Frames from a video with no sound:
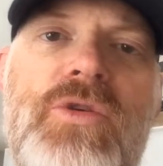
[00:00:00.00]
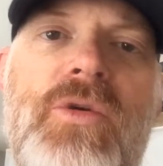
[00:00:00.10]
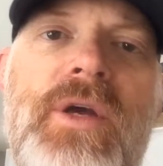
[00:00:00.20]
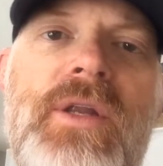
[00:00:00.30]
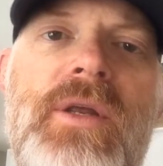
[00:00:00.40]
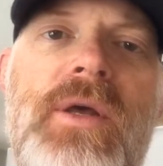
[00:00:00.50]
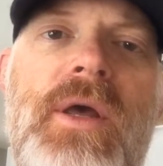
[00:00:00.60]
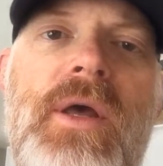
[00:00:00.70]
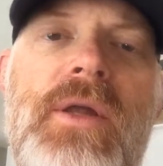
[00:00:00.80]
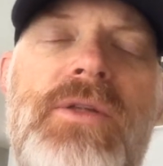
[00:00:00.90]
to it
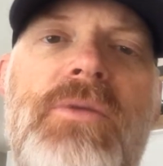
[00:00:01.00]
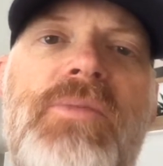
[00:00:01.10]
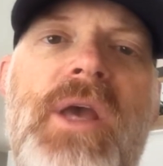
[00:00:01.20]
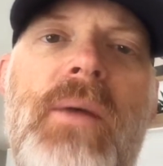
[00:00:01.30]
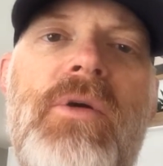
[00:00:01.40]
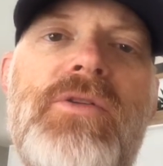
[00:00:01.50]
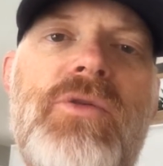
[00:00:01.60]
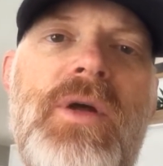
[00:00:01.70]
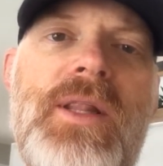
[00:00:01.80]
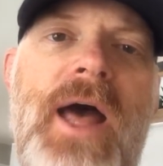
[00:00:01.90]
to be able
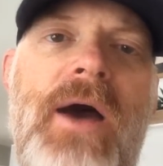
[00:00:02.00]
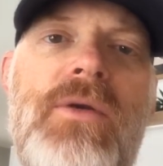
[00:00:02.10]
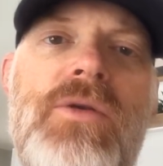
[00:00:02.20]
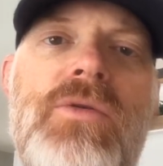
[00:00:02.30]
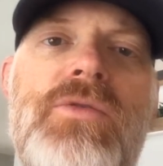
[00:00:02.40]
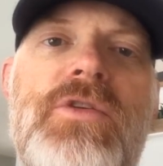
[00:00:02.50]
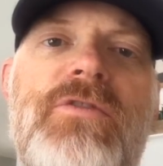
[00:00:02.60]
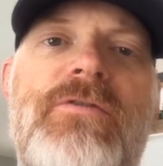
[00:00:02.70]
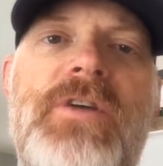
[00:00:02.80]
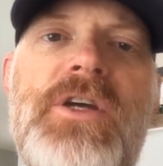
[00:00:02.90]
to allow you to
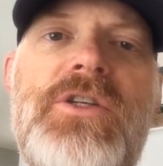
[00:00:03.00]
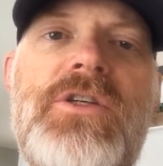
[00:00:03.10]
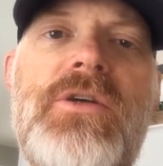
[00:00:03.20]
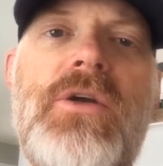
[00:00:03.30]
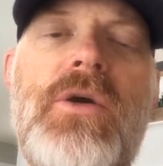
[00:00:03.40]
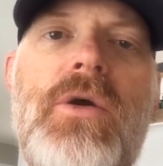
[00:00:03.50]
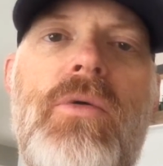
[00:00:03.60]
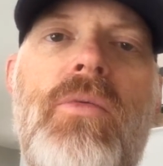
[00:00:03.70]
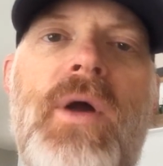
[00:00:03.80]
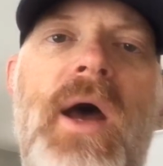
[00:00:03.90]
fish
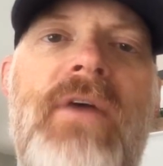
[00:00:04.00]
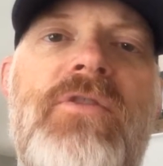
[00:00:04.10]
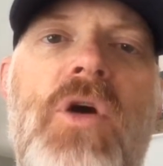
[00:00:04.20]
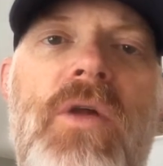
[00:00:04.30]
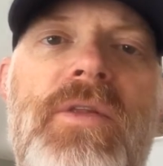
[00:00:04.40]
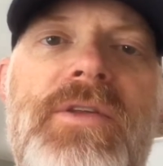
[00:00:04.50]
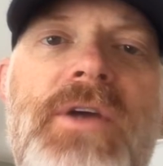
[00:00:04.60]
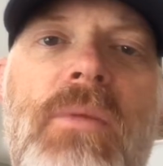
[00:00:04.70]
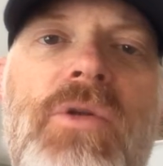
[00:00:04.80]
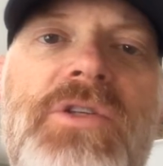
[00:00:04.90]
what I've called the
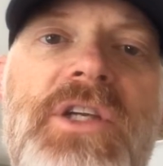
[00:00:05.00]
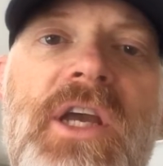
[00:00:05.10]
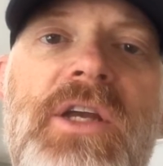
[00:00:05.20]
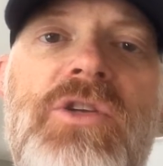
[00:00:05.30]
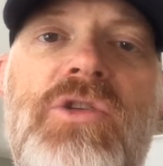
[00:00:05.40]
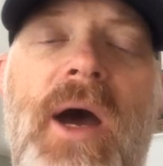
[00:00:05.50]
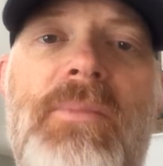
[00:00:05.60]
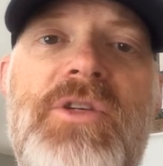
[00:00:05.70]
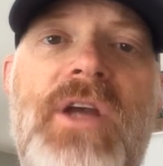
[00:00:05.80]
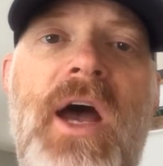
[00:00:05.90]
double jig
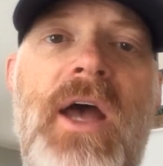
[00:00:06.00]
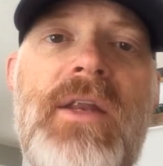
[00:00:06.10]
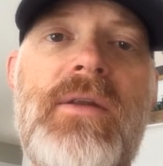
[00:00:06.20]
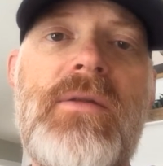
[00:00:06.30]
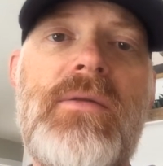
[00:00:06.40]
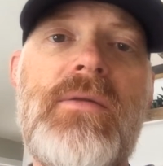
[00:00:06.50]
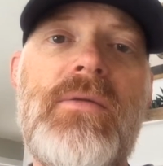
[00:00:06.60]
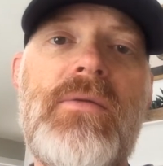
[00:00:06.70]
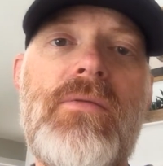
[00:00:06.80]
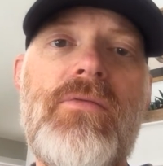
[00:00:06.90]
drop shot
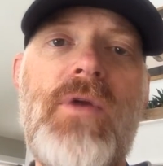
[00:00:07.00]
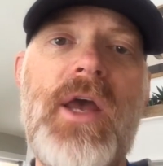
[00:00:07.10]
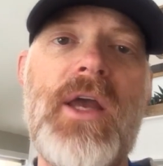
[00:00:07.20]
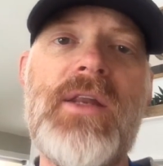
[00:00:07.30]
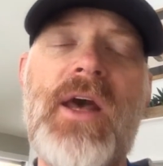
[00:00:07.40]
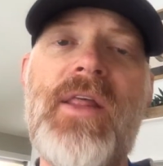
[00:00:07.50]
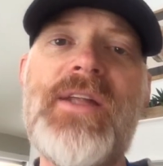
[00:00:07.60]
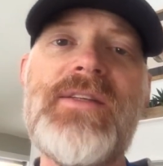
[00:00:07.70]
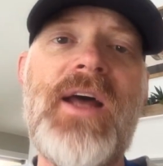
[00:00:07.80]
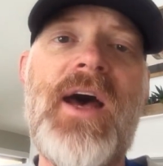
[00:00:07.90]
rig. Now
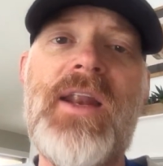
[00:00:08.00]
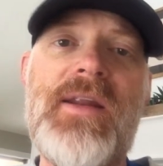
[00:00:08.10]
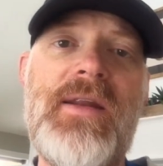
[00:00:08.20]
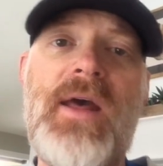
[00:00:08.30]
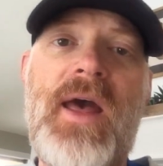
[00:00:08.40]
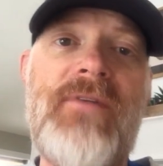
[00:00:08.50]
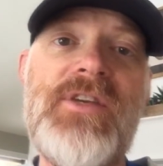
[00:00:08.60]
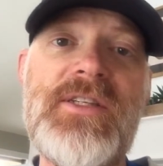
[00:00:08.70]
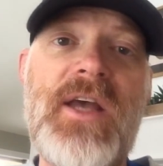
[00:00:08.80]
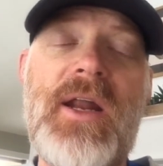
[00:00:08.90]
that's not a
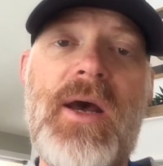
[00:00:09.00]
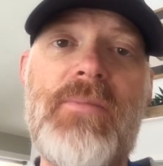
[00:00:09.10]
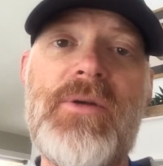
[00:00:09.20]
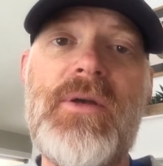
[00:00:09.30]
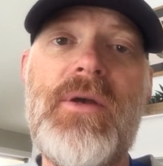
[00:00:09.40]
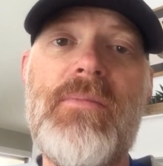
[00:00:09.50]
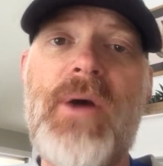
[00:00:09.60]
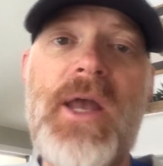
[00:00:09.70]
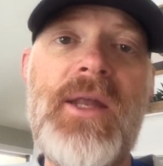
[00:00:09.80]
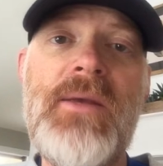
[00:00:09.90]
heavy setup
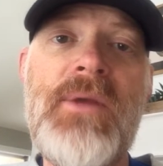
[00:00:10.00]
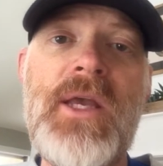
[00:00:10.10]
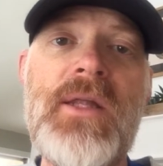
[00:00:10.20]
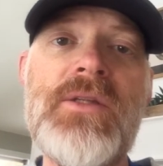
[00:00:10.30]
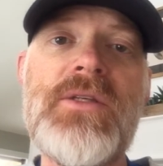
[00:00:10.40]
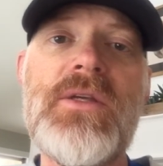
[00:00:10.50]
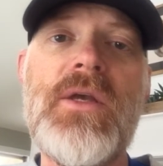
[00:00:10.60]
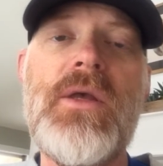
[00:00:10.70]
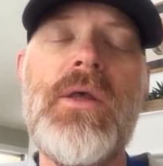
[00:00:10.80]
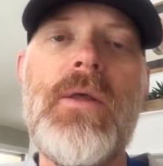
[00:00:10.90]
by any means,
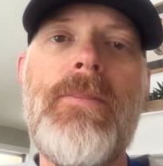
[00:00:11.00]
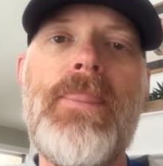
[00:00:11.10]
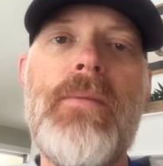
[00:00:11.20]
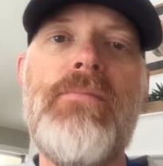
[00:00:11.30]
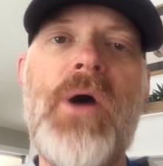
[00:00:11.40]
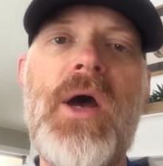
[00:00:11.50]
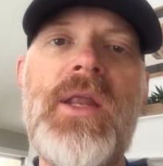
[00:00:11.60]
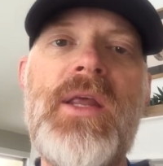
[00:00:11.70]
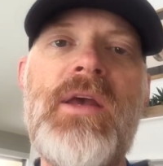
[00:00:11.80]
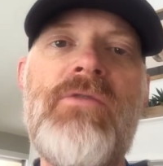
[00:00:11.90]

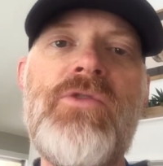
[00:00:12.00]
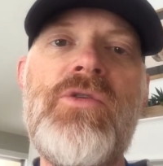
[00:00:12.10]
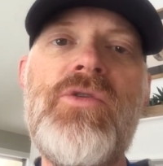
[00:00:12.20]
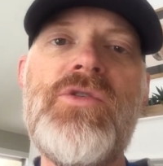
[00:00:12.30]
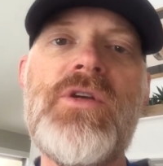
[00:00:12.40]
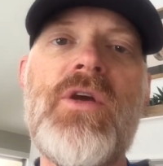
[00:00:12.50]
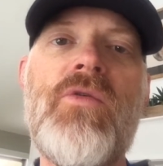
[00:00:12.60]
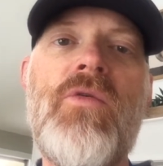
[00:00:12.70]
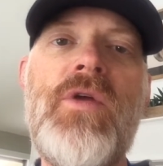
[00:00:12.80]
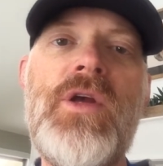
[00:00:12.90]
but if you're using a
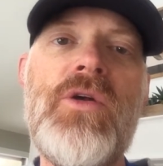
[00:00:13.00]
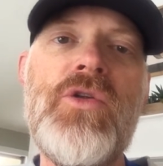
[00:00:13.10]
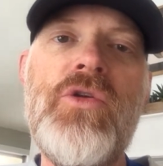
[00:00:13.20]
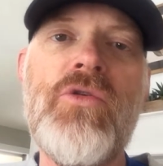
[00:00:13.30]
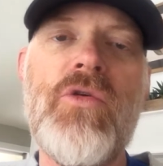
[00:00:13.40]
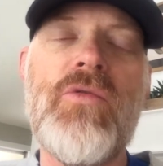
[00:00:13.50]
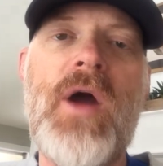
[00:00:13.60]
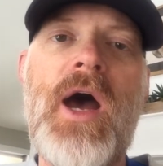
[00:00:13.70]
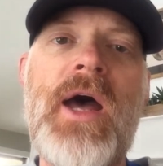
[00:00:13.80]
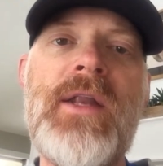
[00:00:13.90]
real noodle
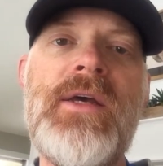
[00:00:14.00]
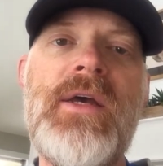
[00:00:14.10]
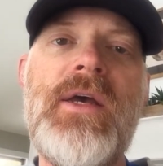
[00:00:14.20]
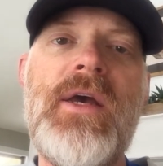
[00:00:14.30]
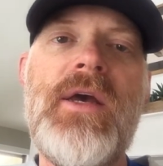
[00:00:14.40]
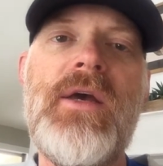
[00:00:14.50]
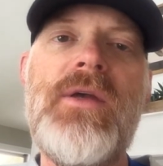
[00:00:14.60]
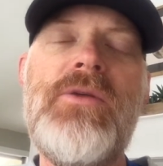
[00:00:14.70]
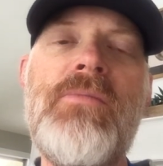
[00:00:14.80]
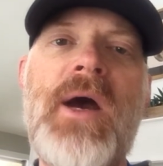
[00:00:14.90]
rod,
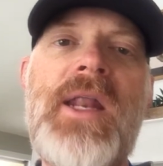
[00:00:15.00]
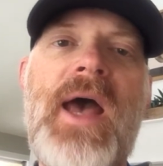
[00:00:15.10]
you might